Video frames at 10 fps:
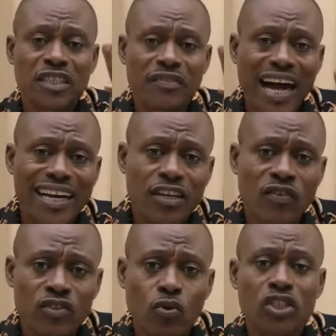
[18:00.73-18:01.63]
been handed
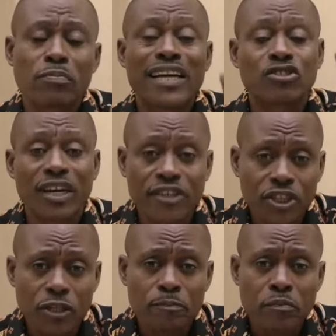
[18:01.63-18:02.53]
over to us by
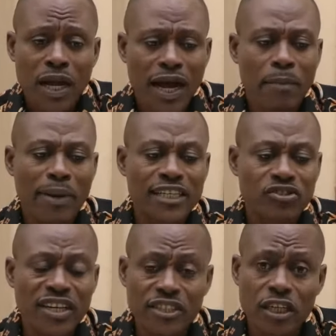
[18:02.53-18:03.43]
tradition and by
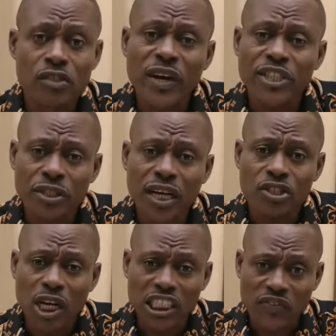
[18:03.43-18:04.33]

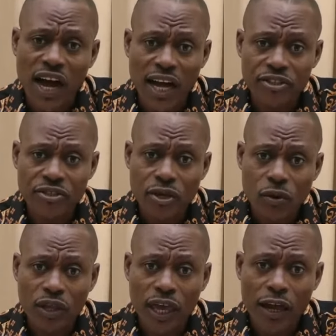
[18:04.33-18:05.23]
transgenerational transfers,
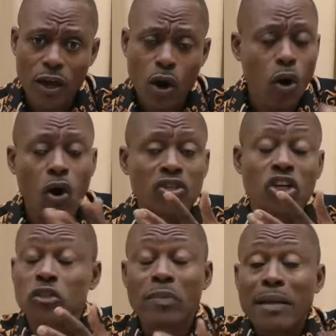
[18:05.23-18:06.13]
okay, or
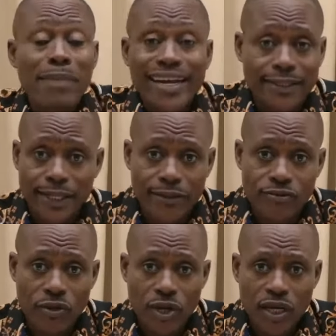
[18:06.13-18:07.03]
just by
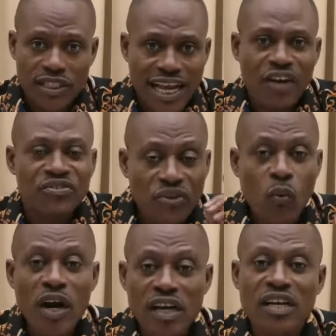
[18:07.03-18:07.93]
mindset. Now, the
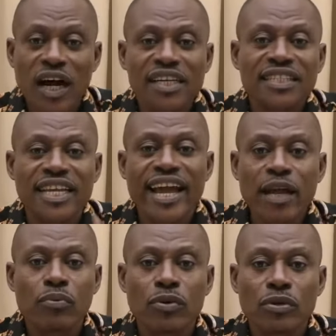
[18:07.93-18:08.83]
word of God is
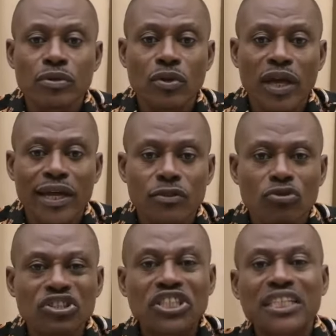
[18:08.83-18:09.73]
able, okay,
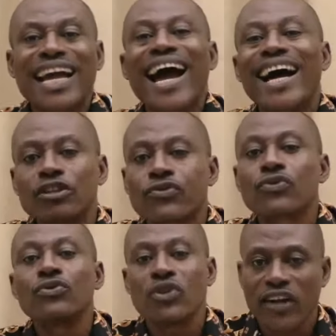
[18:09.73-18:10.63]
to scan
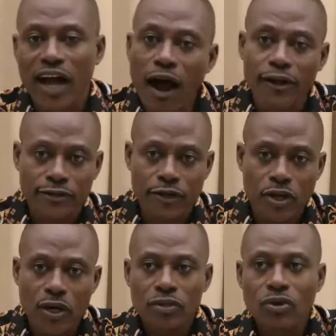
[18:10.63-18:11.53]
through your heart,
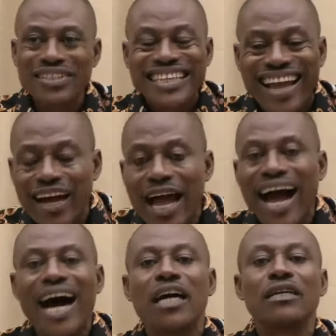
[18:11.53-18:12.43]
to scan
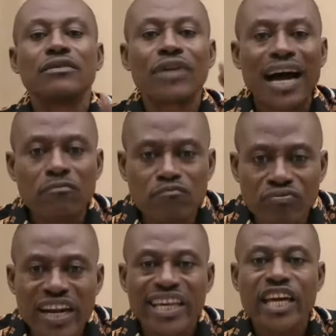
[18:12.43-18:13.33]
and
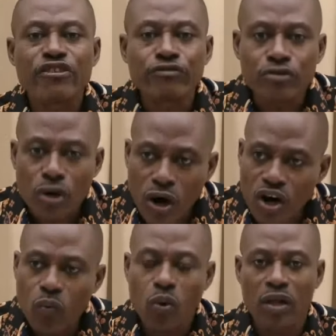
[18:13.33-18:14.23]
break a
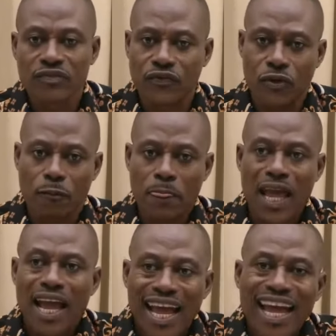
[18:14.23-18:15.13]
wrong worldview
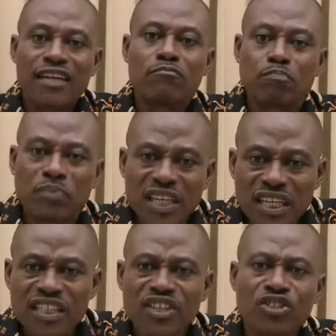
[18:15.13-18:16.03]
and
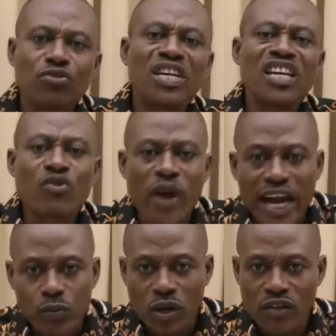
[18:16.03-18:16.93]
build in you a
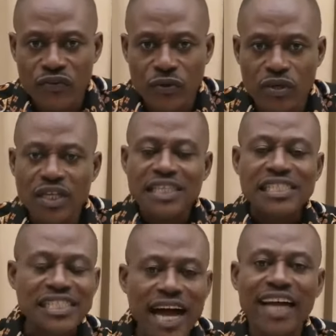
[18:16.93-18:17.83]
right worldview.
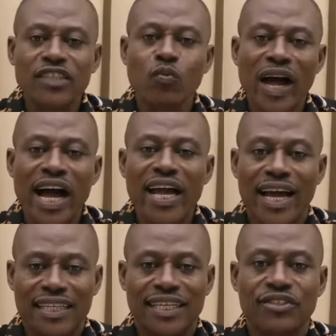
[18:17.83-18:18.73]
That's why
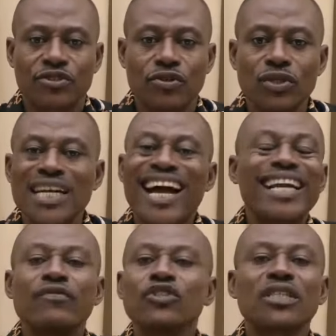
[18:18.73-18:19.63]
I said to you, you
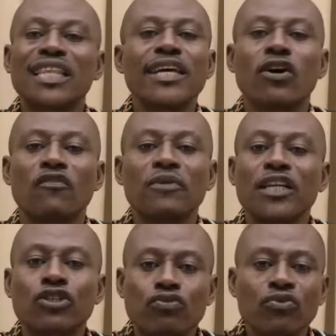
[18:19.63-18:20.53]
can't even think of
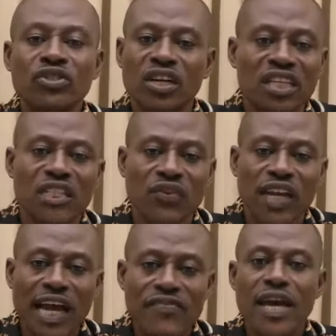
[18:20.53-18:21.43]
a true successful
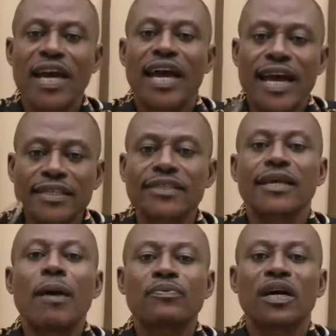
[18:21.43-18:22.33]
life
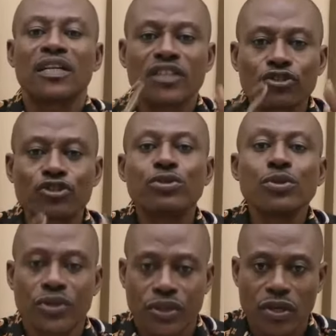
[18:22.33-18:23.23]
except the
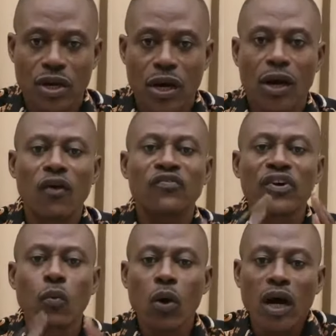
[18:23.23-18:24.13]
truth of
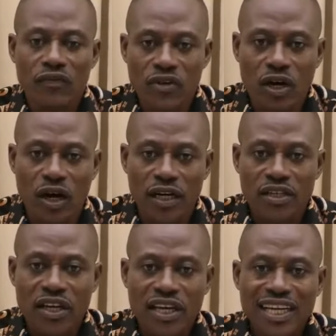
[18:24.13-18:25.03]
the word of
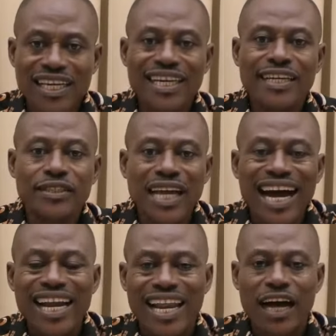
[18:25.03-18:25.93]
God is
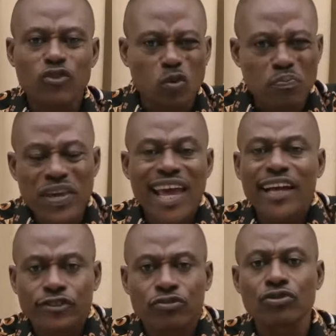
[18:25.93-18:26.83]
allowed to
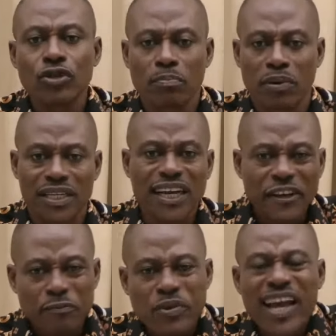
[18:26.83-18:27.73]
pierce through your body,
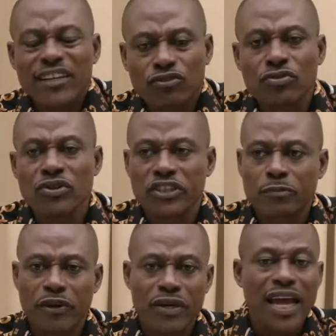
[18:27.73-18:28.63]
pierce through your
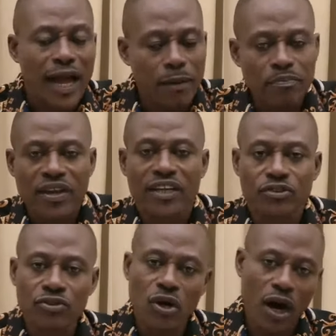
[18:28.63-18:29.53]
spirit, and
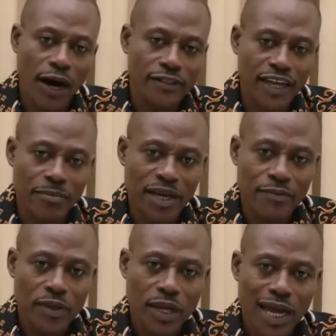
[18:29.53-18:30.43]
pierce through your heart.
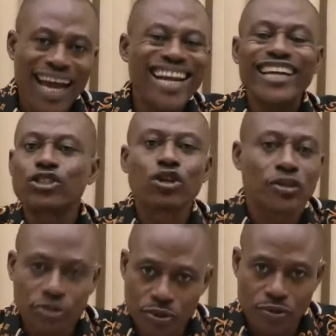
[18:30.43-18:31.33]
Amen. And
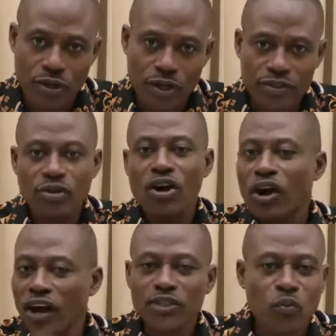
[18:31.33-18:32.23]
adjust you. So
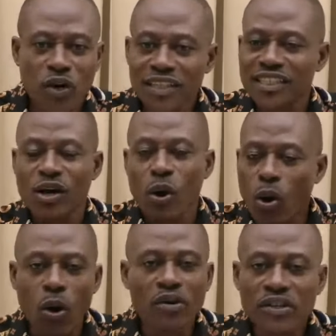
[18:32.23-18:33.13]
God's word is
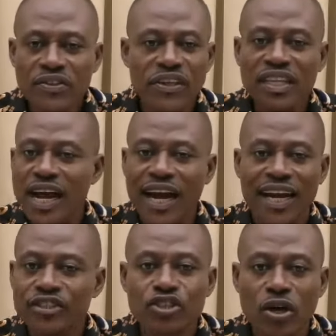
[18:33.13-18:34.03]
the only thing that
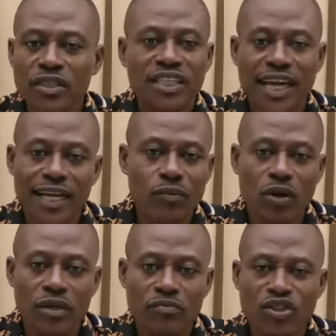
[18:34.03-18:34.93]
can adjust
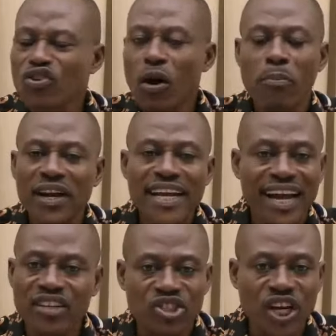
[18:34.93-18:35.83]
anyone. Nobody
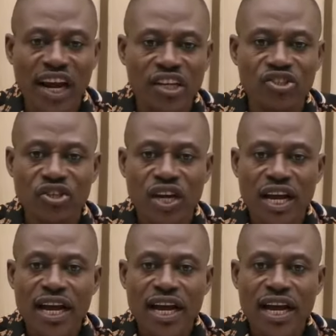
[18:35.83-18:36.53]
can change